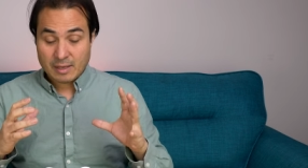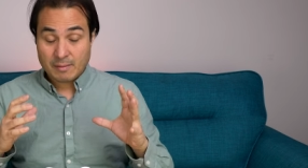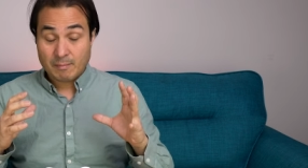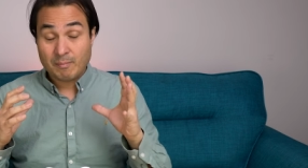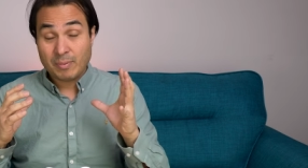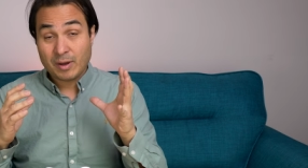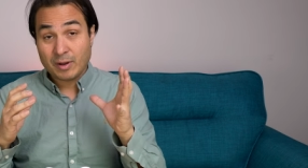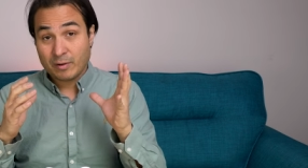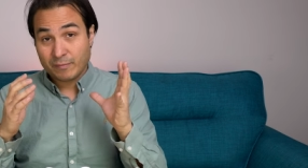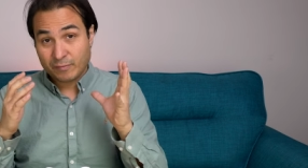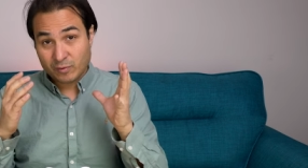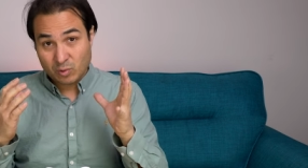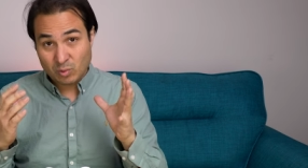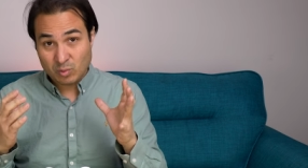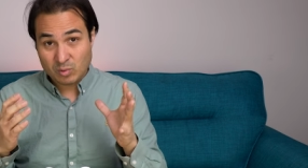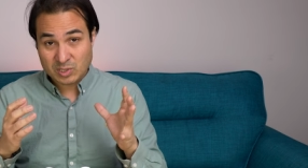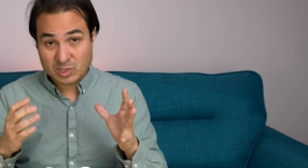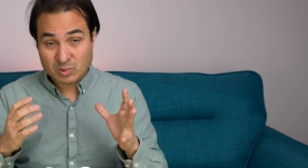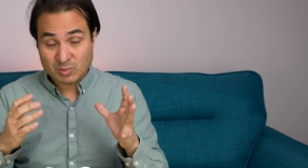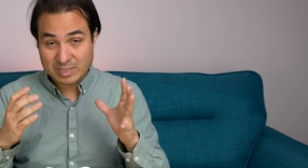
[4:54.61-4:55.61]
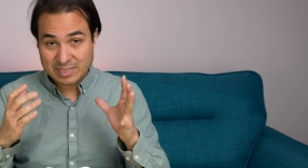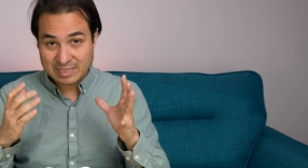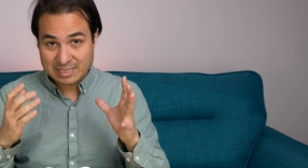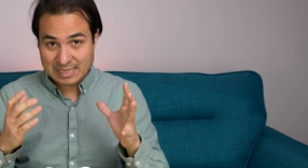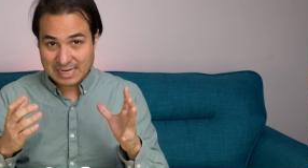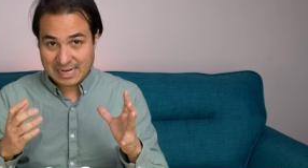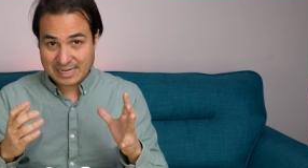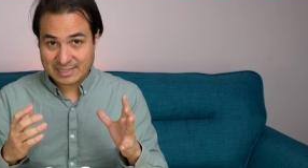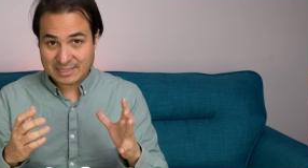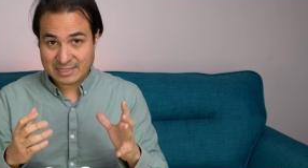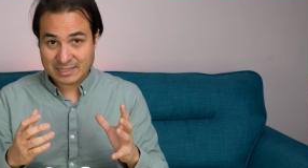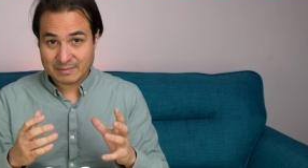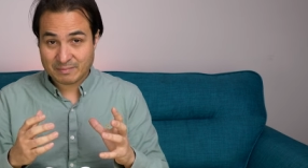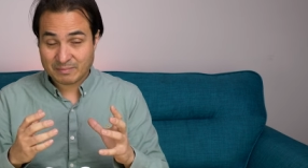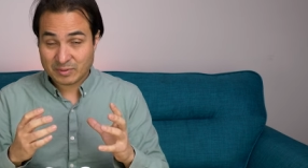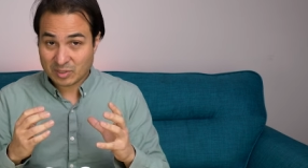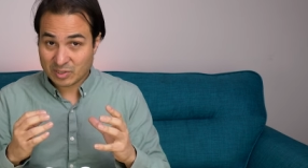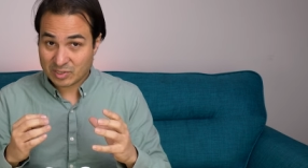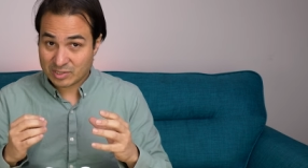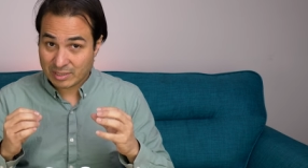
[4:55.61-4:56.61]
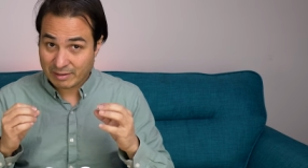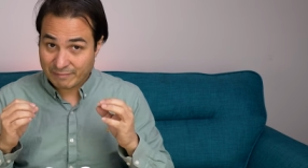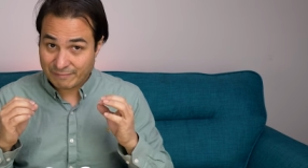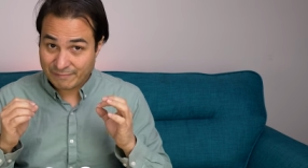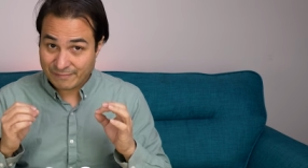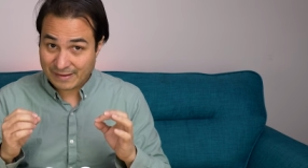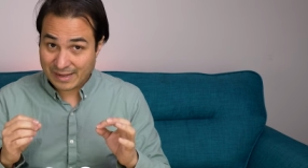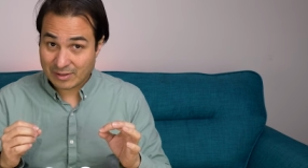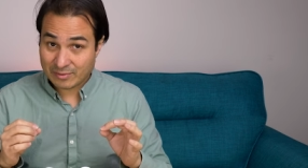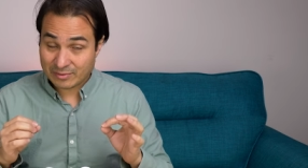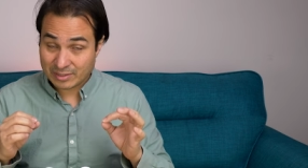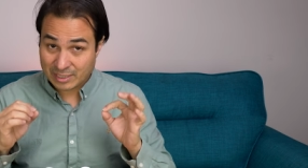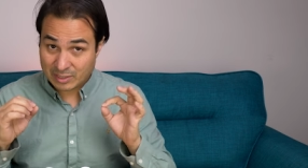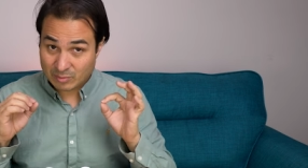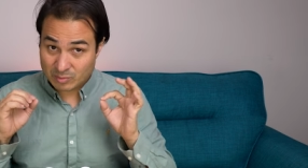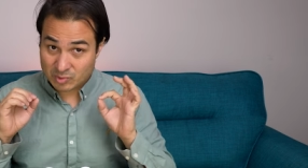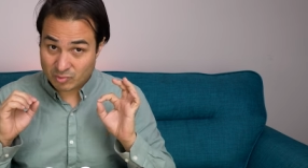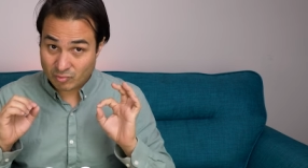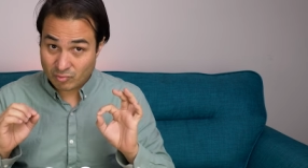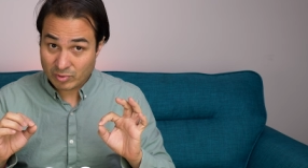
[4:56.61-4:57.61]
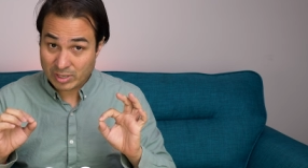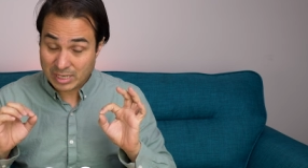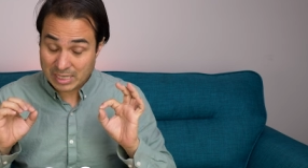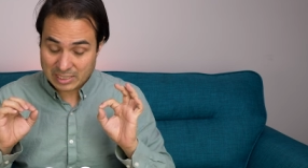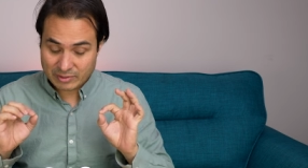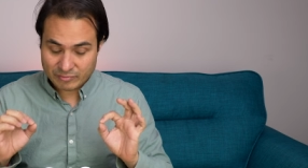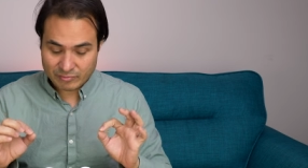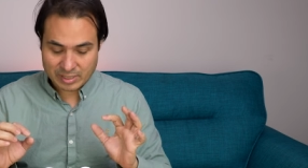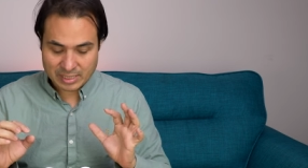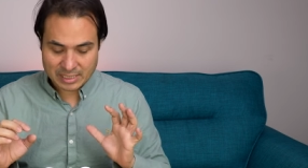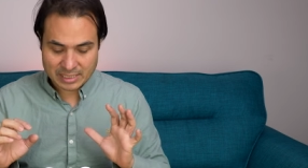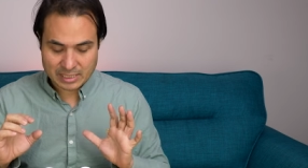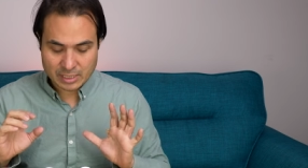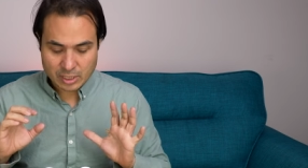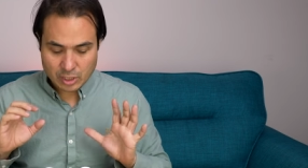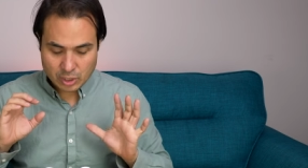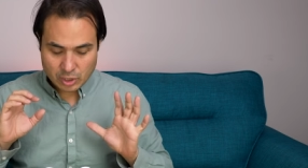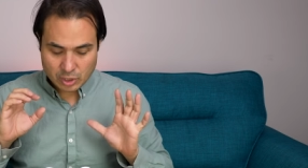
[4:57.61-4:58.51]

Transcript: But of course, we selected it because I found that it was really, really